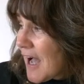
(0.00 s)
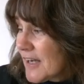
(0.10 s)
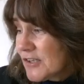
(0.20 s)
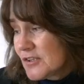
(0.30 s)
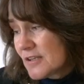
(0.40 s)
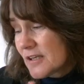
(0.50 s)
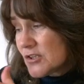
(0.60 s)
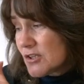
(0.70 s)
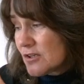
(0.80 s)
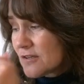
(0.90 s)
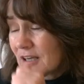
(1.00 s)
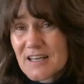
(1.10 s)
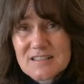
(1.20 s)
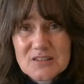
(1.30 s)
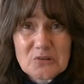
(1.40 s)
And Una
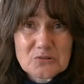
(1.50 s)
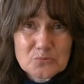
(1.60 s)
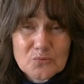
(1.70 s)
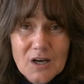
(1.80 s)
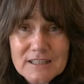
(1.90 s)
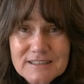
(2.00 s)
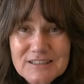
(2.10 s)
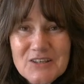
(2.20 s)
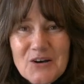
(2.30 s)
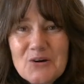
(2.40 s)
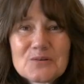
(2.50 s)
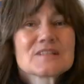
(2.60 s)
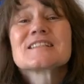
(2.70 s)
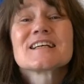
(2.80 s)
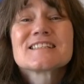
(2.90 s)
has scored one
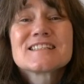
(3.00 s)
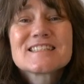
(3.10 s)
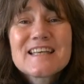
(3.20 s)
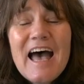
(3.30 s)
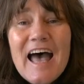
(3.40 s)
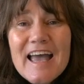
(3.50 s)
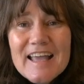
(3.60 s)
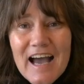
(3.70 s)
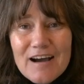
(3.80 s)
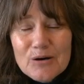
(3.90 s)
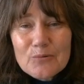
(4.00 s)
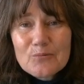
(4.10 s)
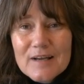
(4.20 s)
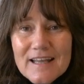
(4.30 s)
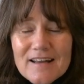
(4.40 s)
goal. So today our
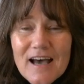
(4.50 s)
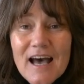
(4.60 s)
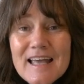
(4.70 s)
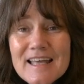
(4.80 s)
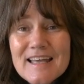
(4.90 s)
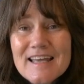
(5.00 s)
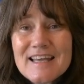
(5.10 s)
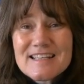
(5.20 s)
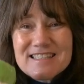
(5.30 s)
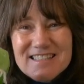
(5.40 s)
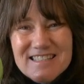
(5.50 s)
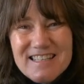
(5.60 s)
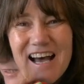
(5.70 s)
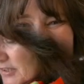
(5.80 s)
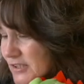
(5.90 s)
winner is
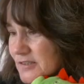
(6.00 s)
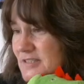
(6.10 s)
Dino.